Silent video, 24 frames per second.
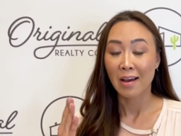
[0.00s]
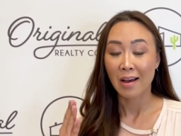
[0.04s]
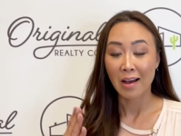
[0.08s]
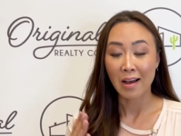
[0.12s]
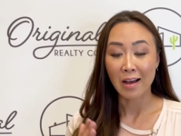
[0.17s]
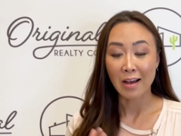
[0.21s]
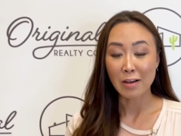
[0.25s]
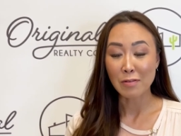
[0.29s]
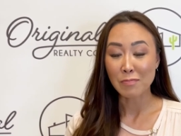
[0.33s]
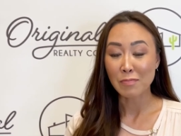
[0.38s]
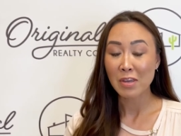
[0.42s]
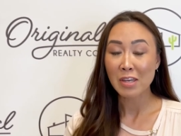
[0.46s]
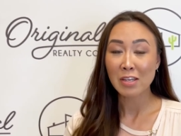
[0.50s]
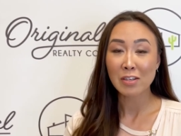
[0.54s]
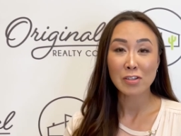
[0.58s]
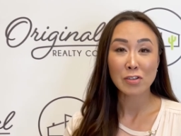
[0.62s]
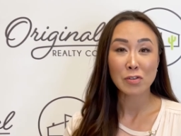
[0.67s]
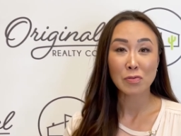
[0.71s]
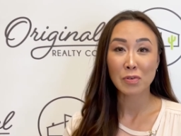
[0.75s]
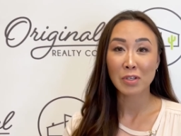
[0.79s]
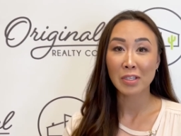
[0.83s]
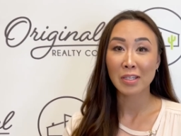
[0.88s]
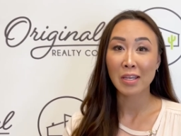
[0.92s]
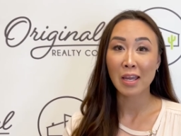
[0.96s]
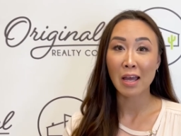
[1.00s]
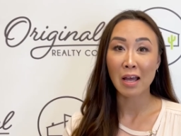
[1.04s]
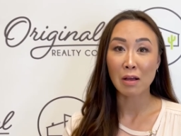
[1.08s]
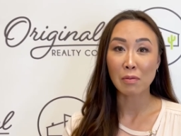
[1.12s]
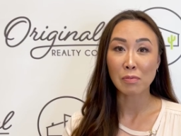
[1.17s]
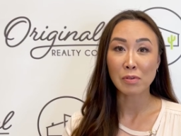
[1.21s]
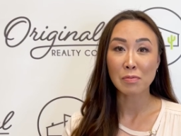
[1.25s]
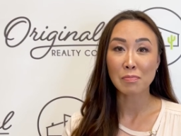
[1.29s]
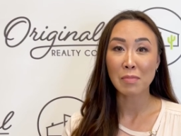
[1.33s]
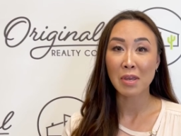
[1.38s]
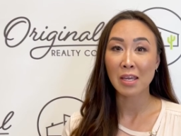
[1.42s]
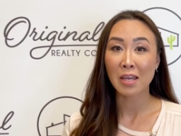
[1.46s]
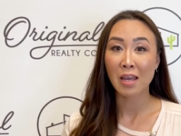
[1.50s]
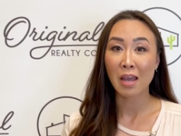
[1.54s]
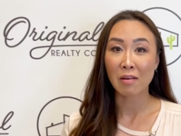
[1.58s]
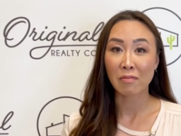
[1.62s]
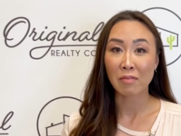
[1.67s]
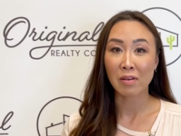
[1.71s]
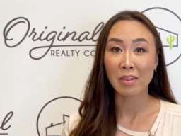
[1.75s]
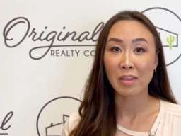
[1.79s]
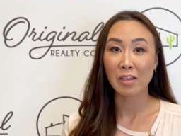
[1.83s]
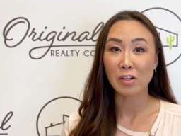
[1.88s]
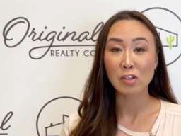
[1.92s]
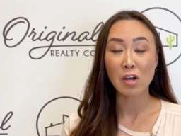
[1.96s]
um, it just really helped make
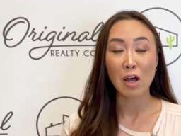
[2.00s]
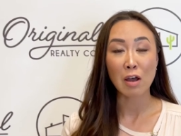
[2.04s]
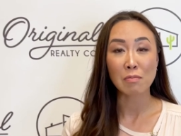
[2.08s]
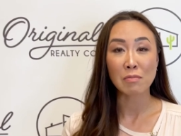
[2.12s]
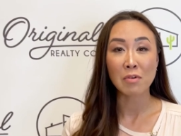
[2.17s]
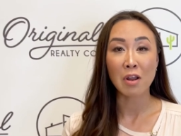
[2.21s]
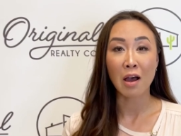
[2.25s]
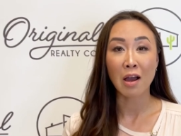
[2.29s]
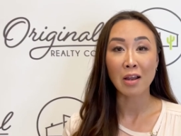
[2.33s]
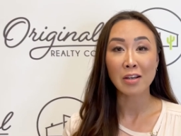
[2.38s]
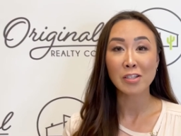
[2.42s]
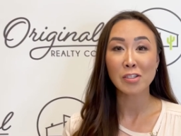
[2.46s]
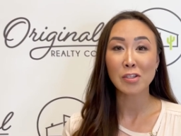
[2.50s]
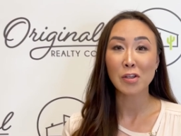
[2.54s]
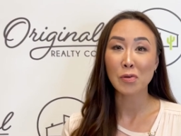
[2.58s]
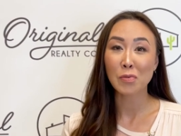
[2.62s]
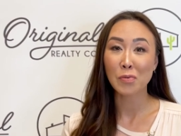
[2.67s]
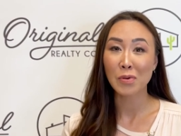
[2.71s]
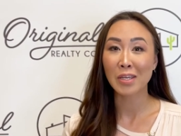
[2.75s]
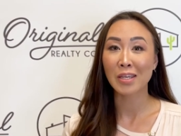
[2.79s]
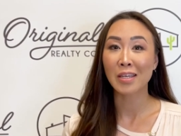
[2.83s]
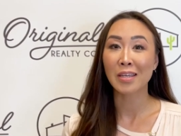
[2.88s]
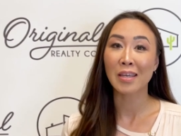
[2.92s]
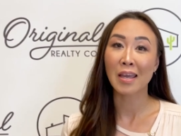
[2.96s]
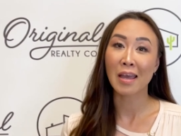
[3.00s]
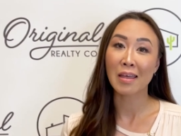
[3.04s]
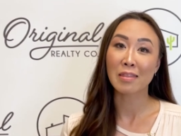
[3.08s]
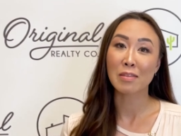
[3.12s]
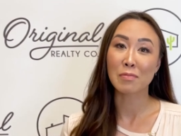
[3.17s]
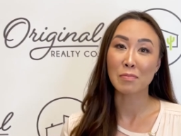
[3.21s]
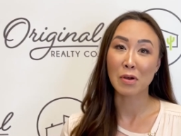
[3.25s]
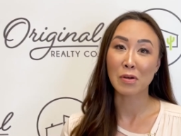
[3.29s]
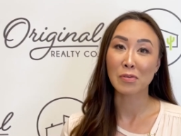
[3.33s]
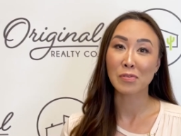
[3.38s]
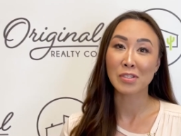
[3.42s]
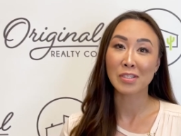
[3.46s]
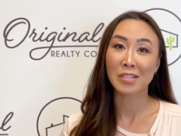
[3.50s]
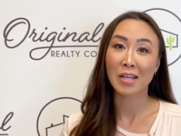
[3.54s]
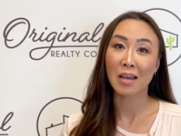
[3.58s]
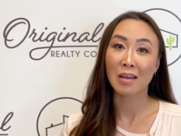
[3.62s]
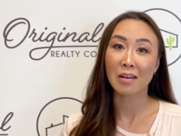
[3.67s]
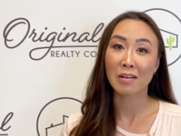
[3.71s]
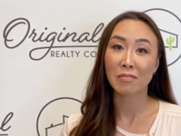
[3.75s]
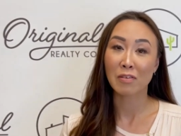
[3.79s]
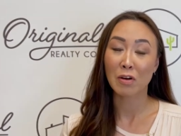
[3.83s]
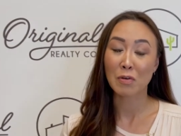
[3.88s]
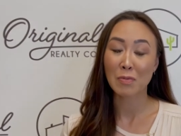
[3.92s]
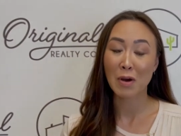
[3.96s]
everything top notch so we could get the most
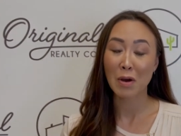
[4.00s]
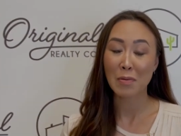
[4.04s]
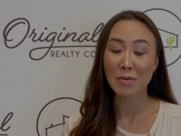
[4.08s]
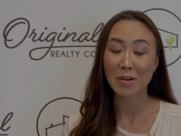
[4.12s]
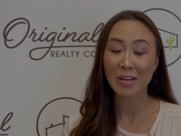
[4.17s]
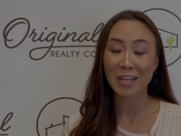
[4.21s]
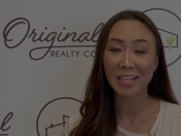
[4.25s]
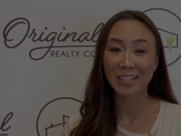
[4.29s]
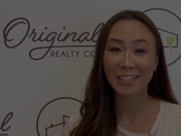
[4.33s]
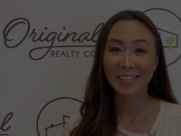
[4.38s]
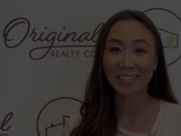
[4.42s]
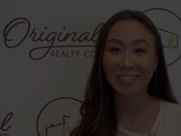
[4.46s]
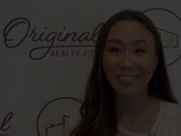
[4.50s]
out of our property.